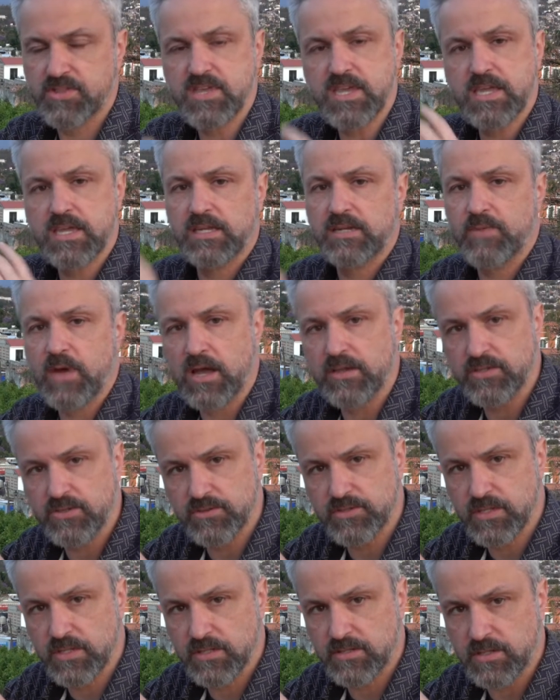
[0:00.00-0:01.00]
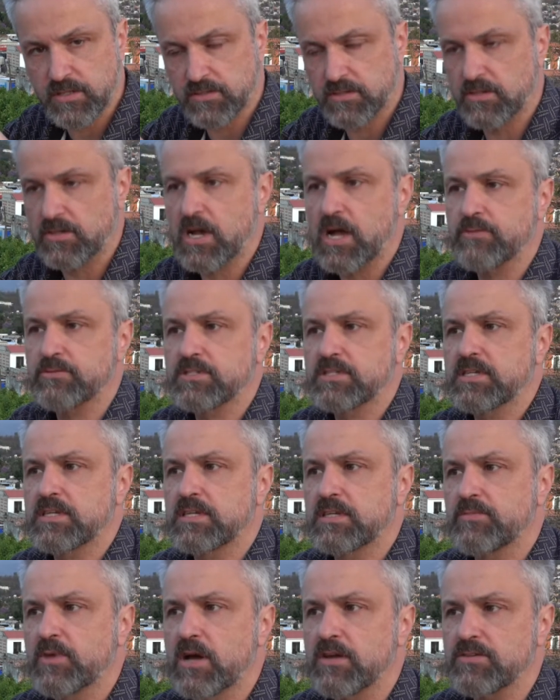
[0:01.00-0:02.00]
thinking about using the sensor, I was
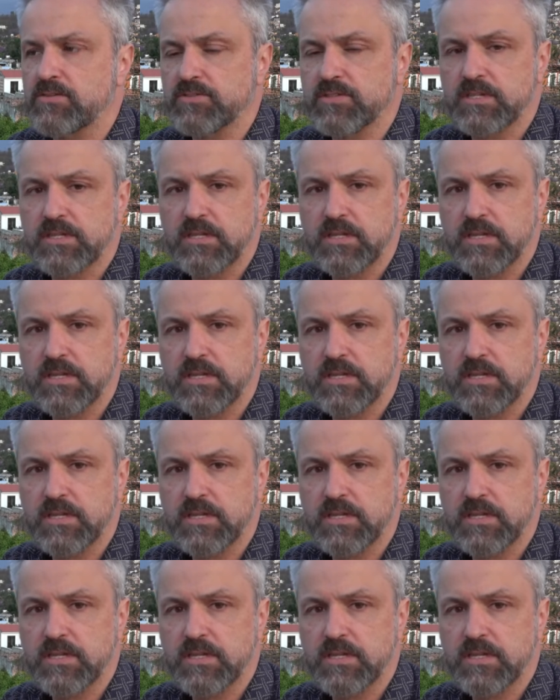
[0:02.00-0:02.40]
thinking about using